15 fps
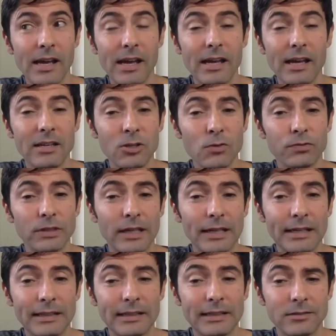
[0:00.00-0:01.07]
and you've
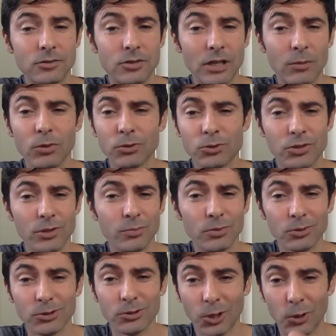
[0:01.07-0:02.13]
like doubled,
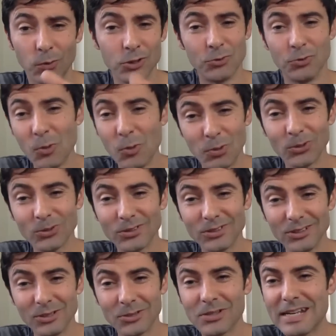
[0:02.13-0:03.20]
tripled, or quadrupled
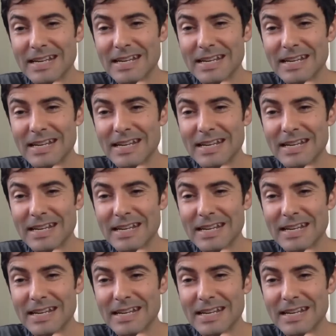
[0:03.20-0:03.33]
your